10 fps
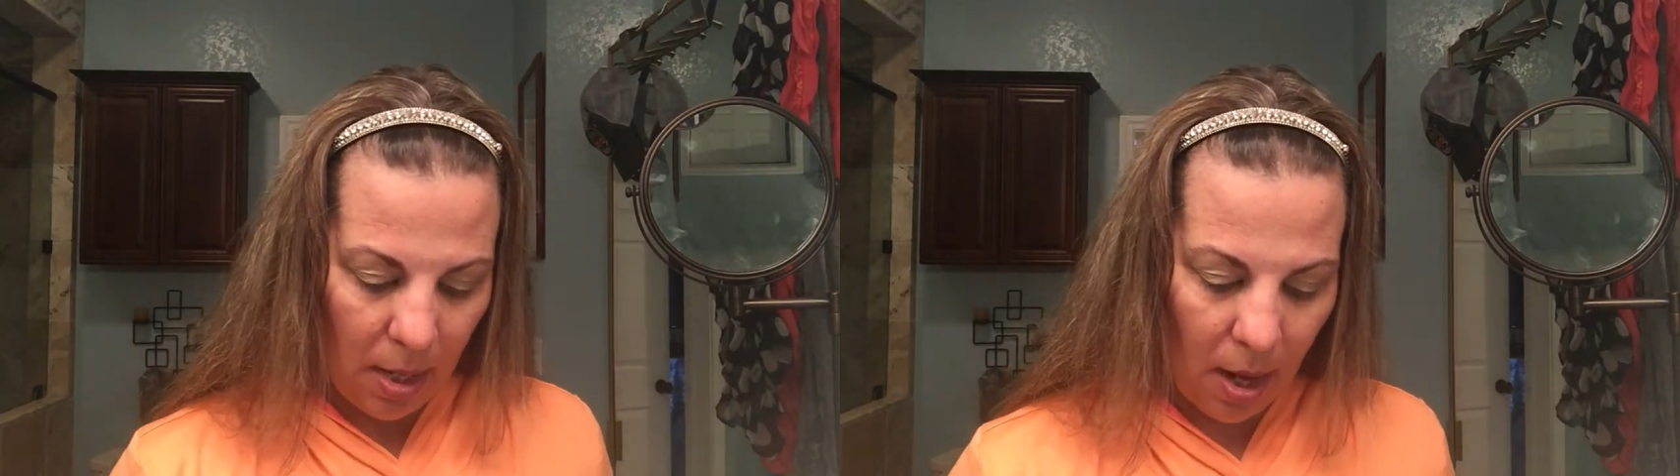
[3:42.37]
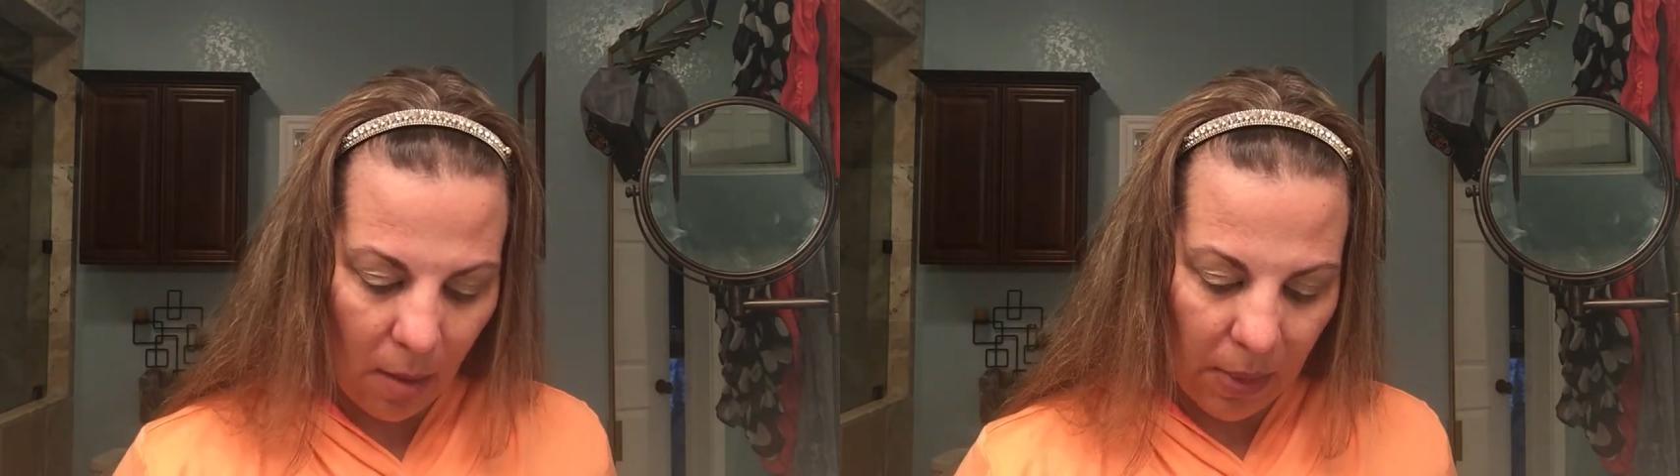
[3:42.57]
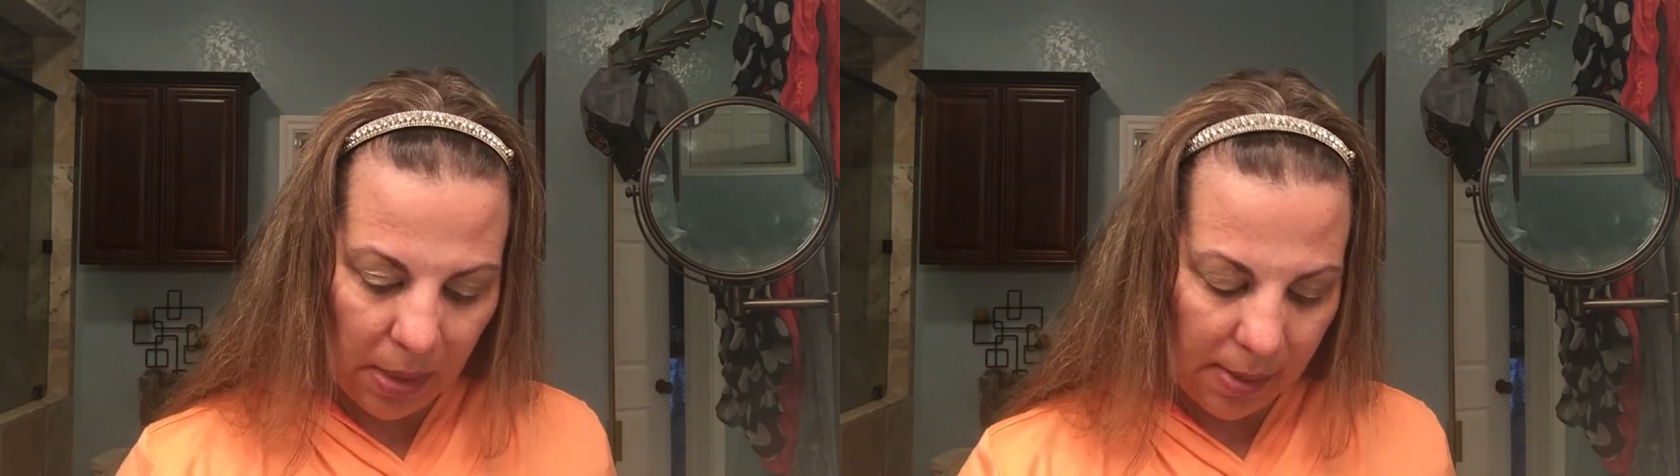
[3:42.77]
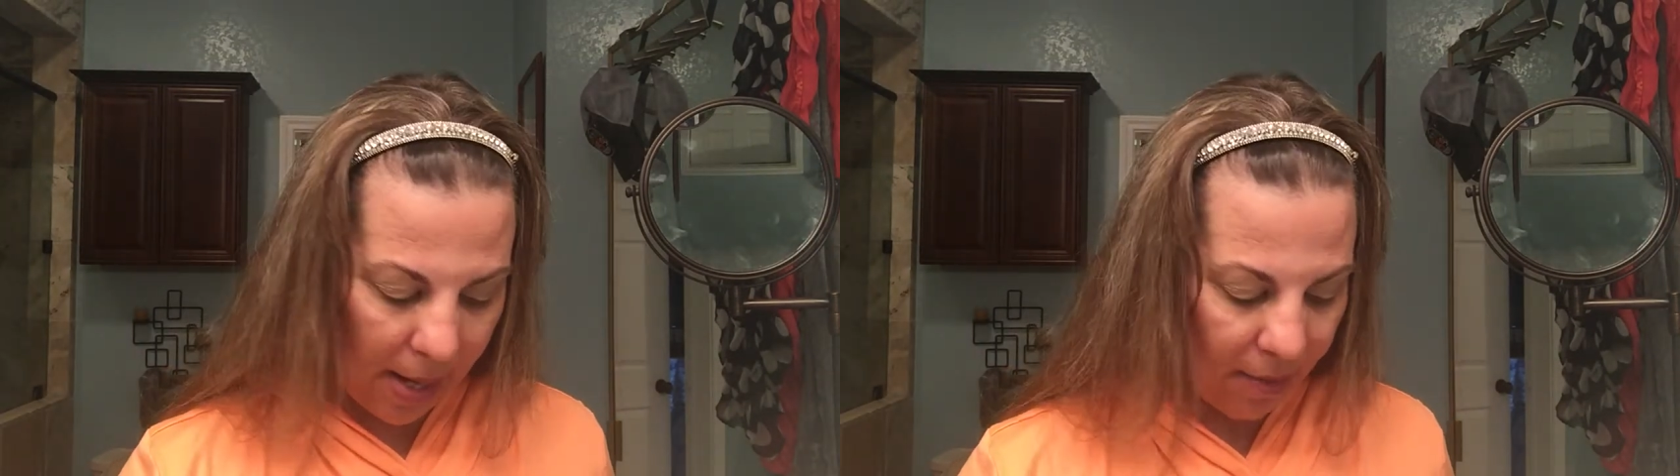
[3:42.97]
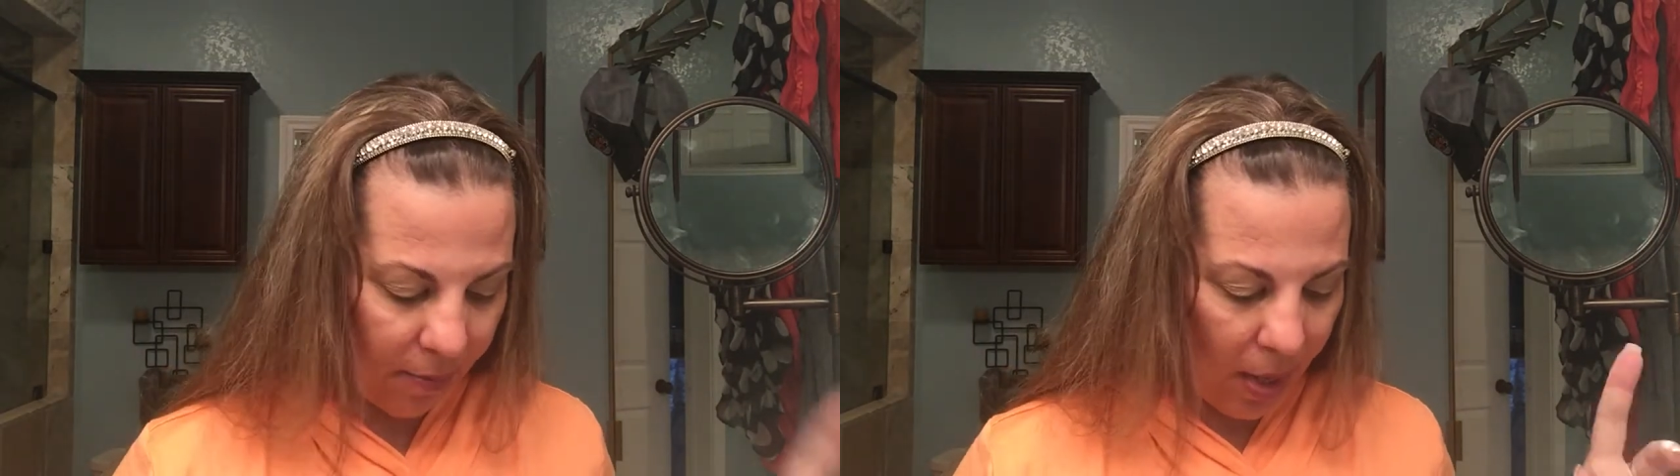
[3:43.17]
Now I'm going to
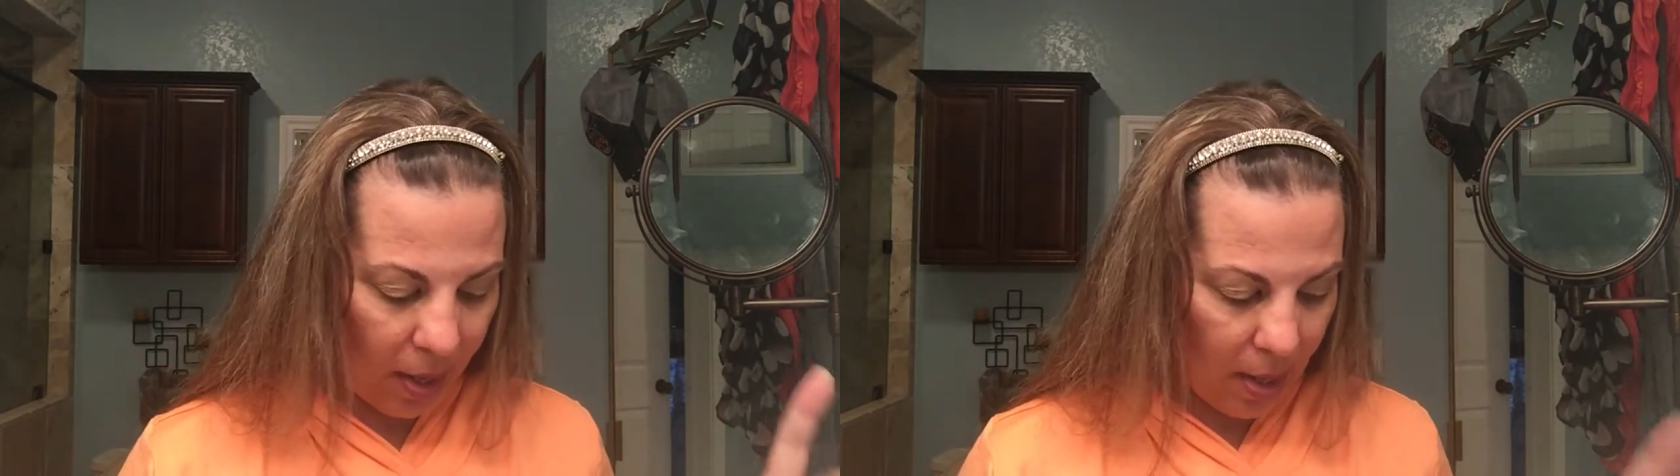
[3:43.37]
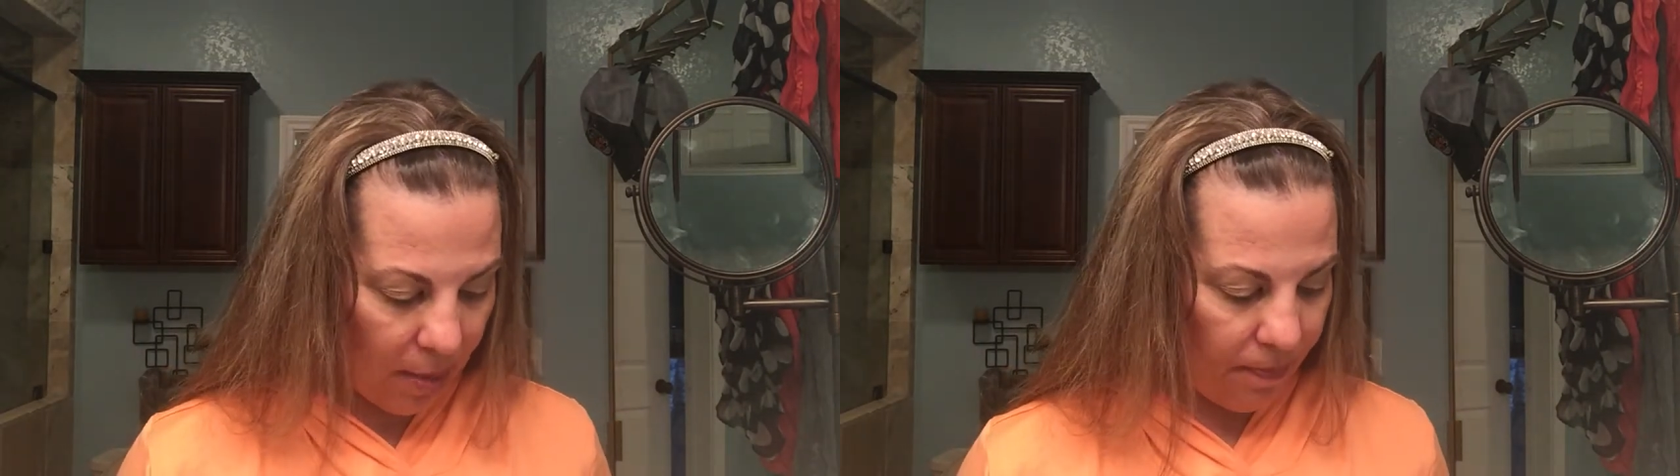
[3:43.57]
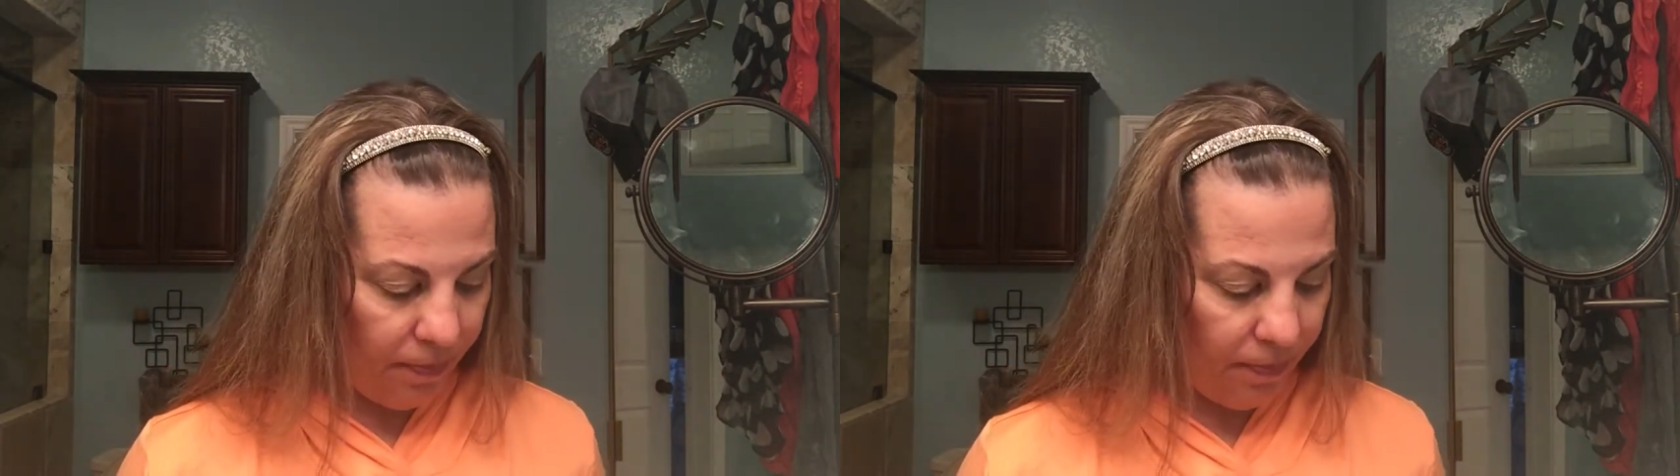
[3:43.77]
save my,